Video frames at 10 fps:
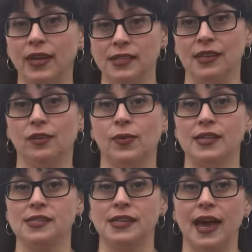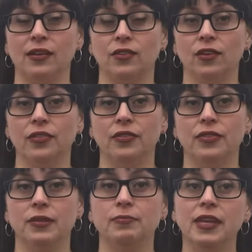renting in West Seattle,
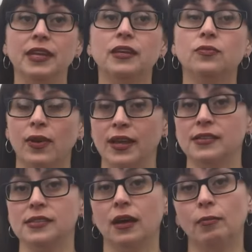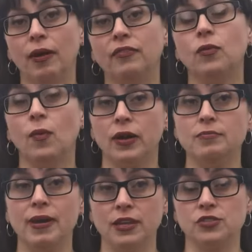the median rent above a
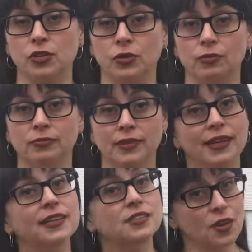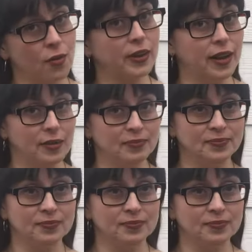one bedroom it's going up.